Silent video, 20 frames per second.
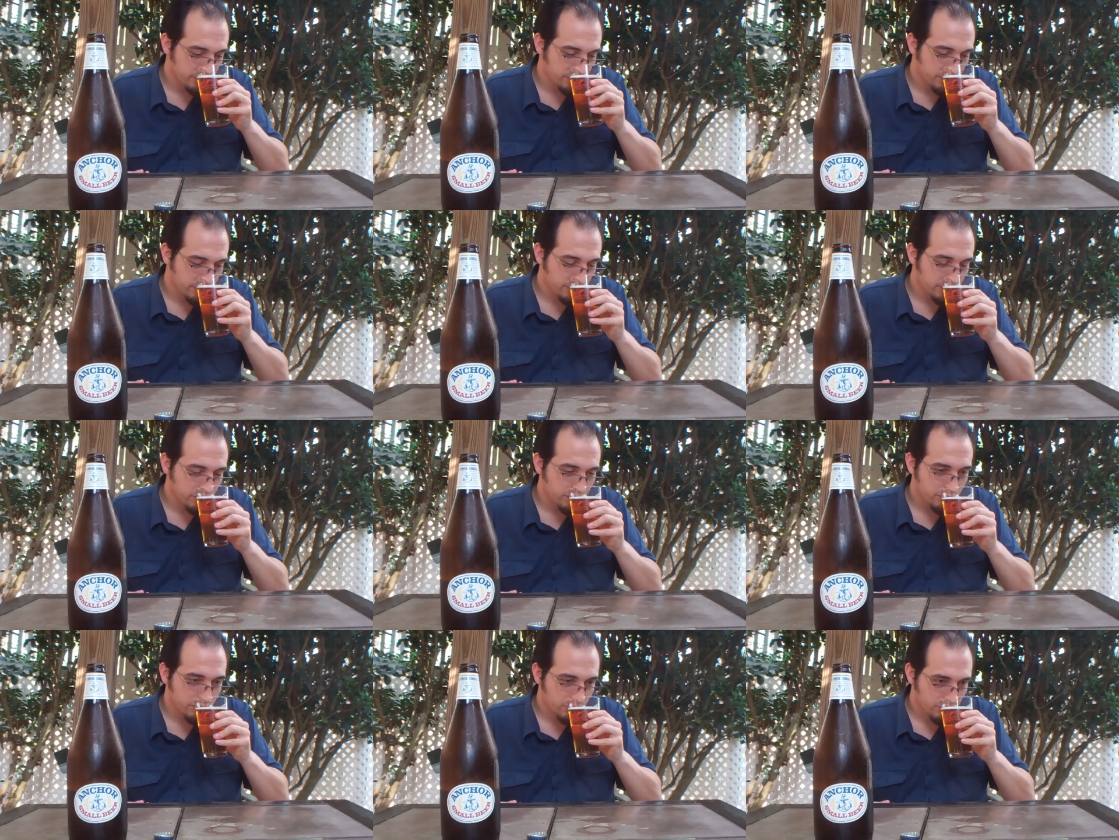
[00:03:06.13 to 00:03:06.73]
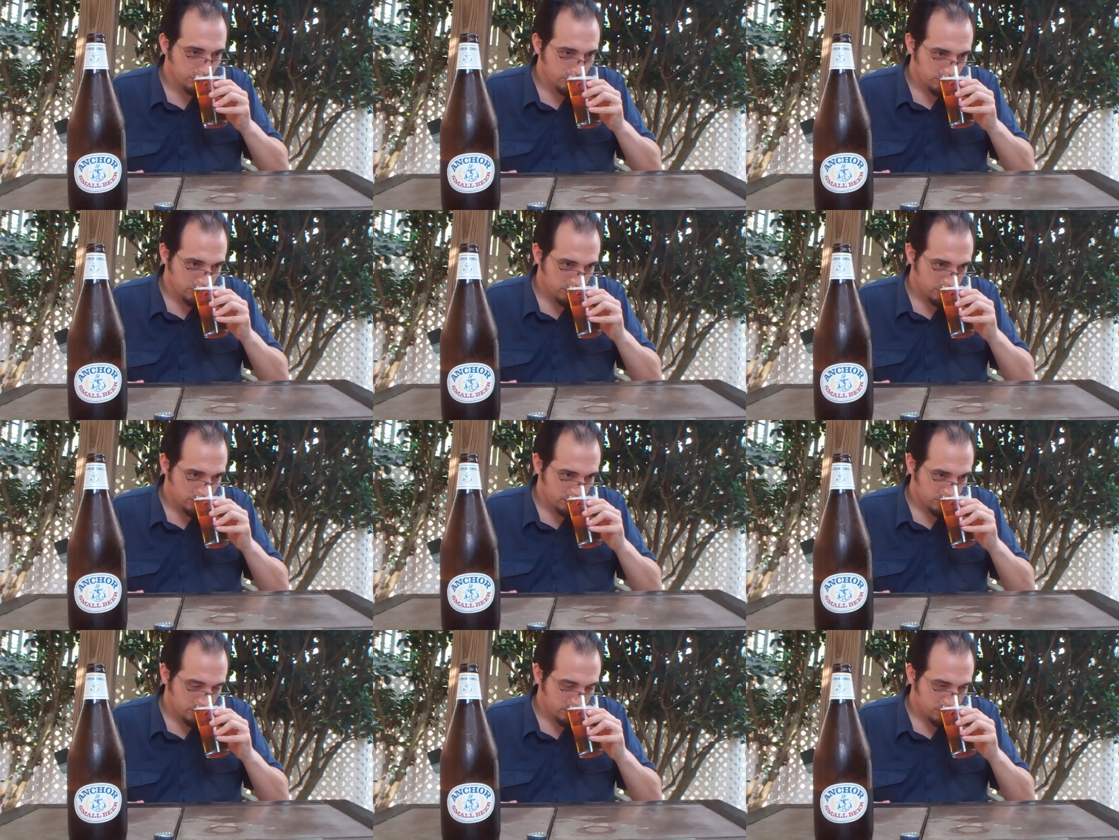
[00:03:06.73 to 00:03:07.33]

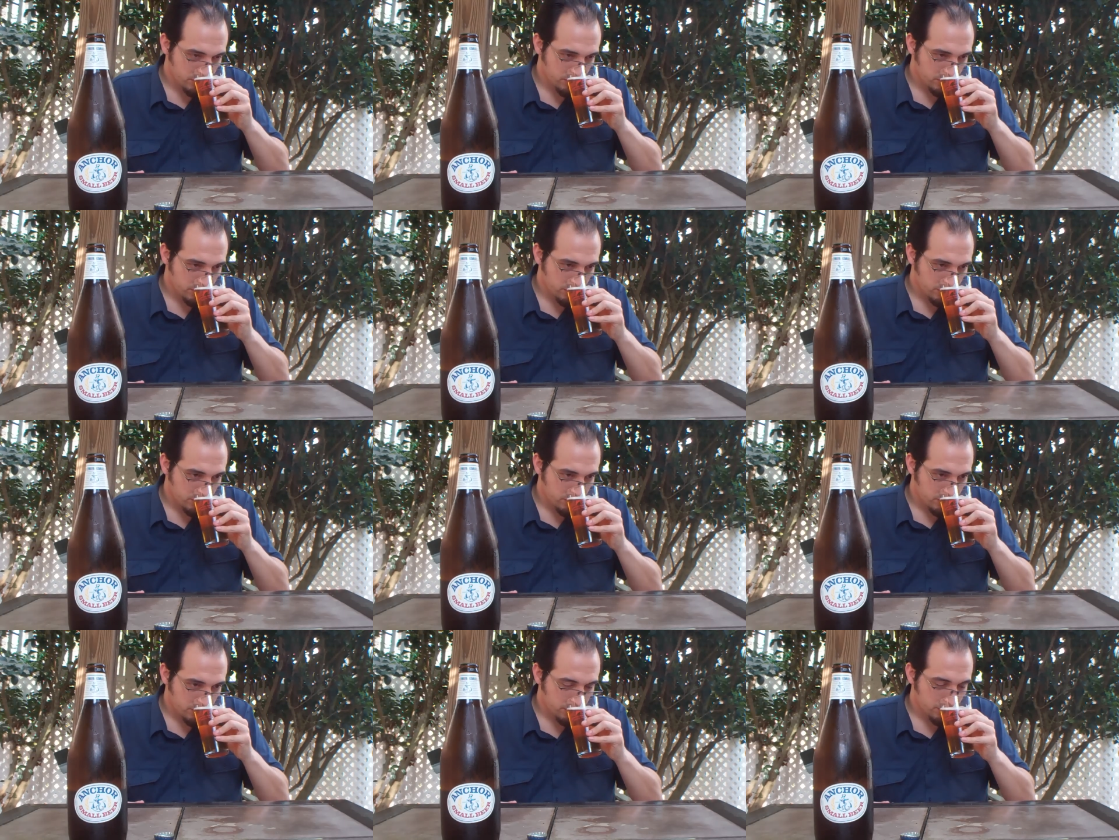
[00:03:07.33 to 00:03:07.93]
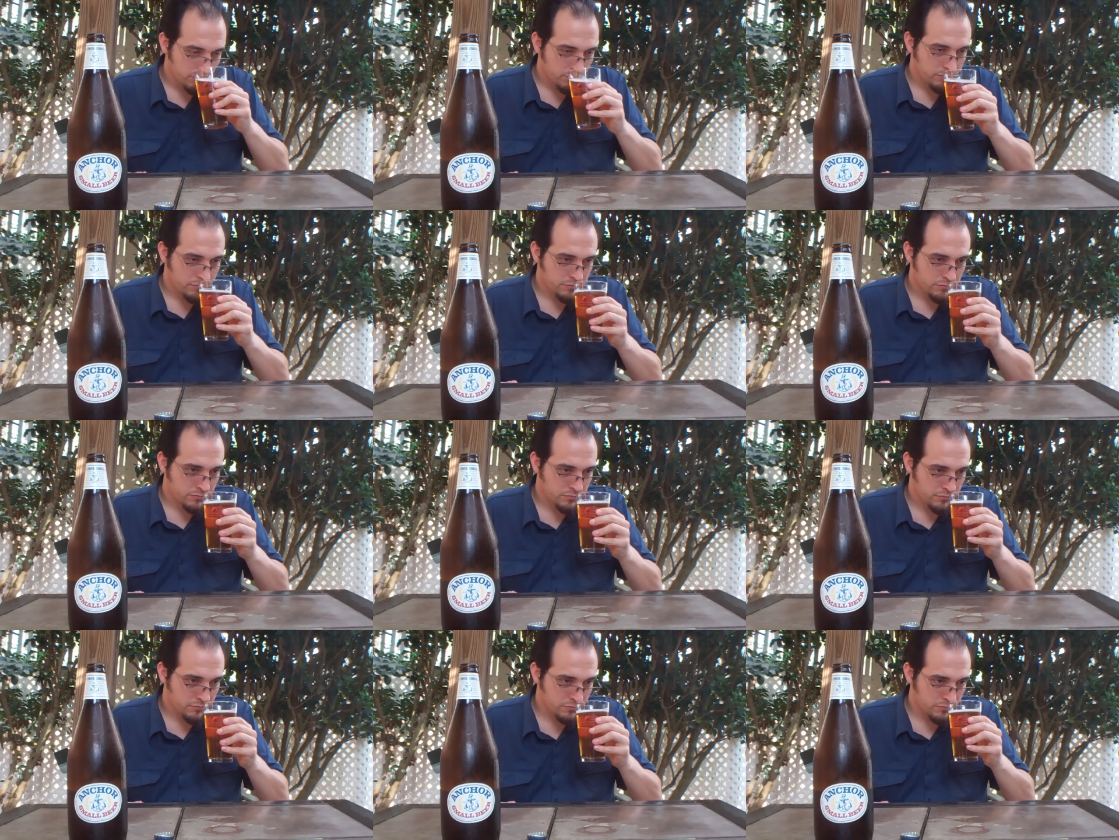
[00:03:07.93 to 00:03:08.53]

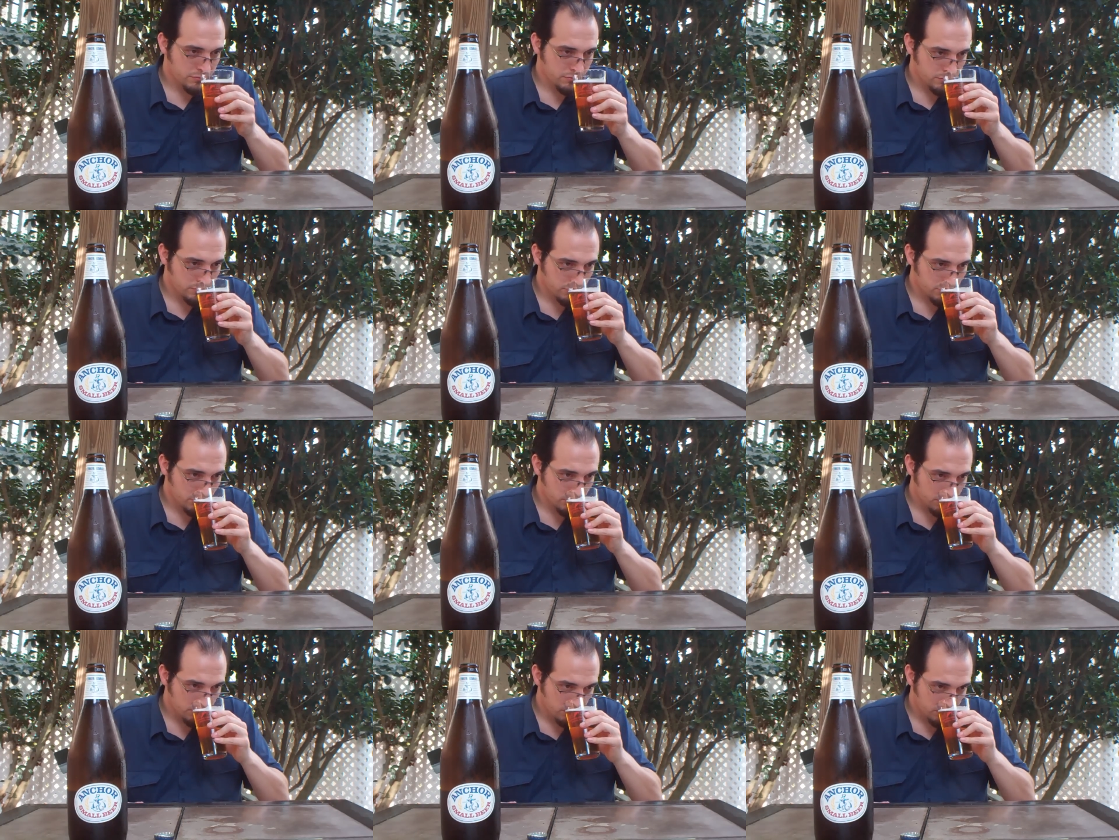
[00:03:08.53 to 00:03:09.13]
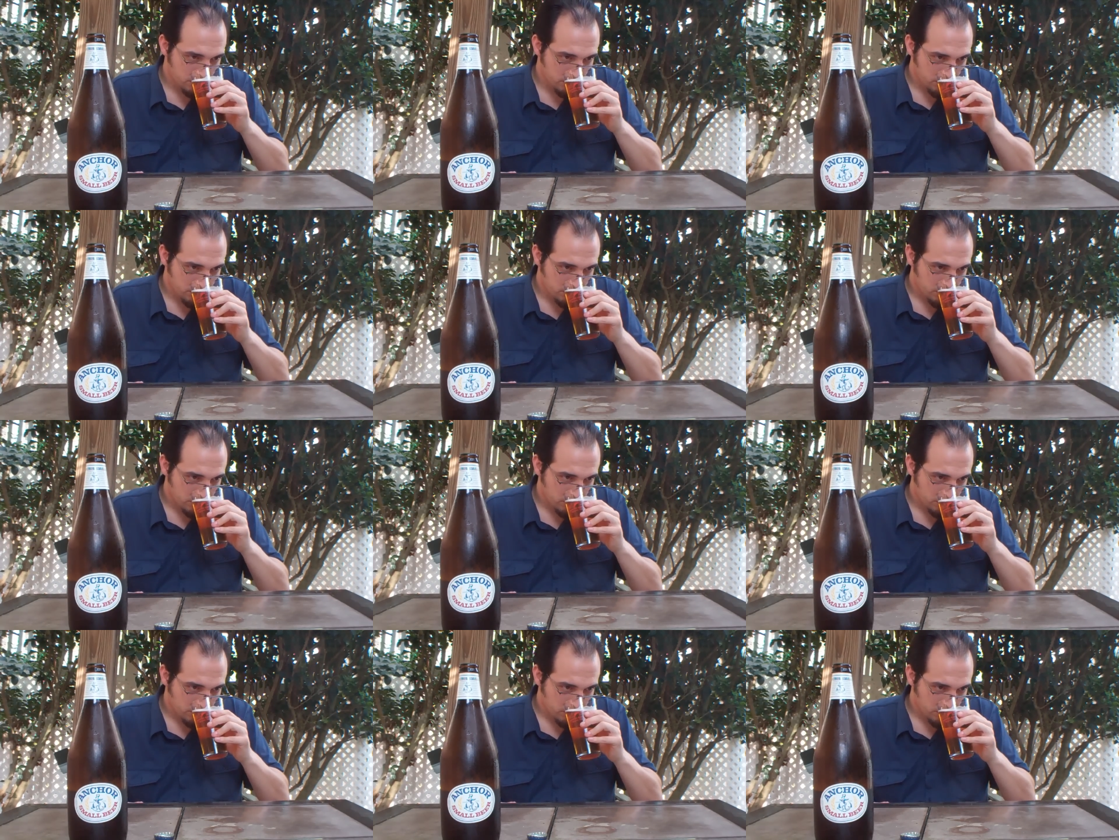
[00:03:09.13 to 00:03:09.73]

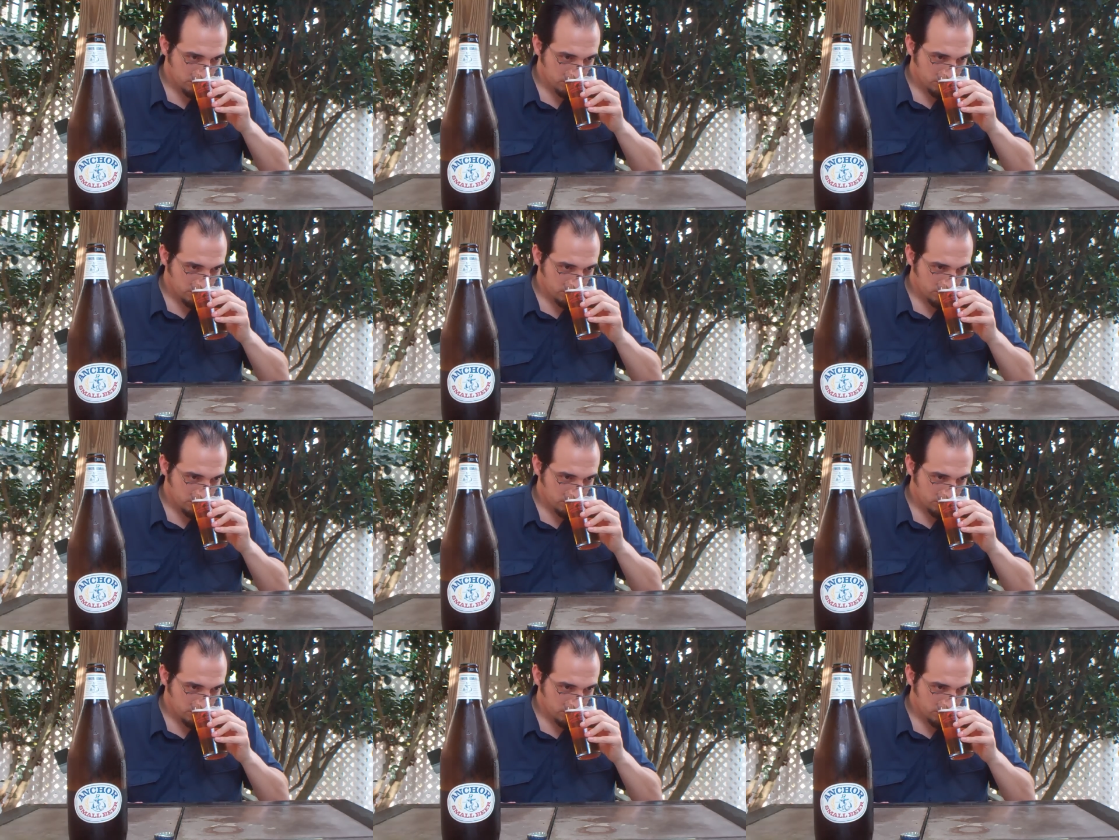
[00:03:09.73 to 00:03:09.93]
(silence)